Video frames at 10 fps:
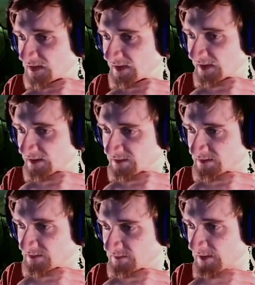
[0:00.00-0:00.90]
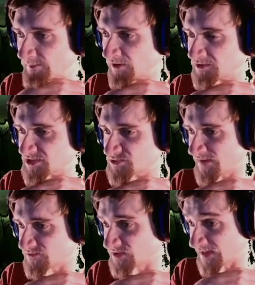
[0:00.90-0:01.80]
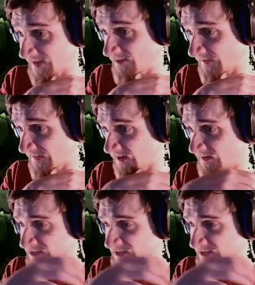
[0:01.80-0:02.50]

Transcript: And they prioritize whatever. Like that right there,